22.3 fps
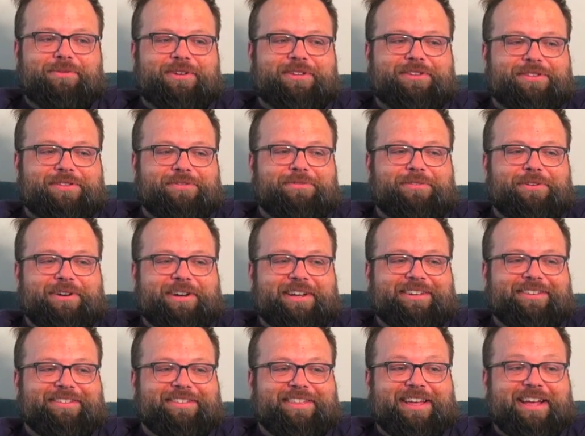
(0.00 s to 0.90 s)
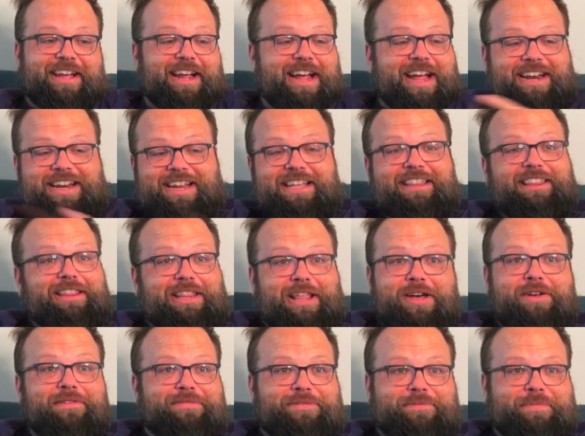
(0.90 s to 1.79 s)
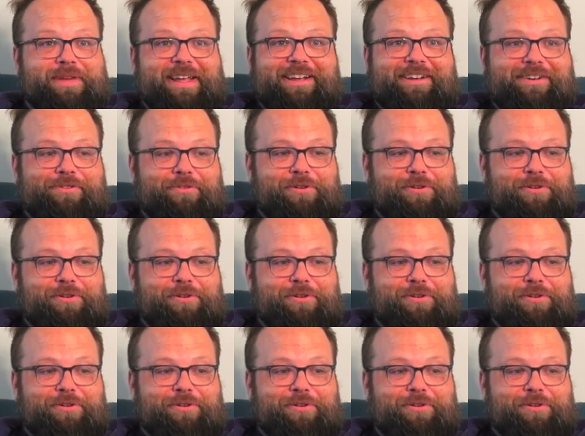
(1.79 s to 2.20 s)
was the funniest thing. And he loves being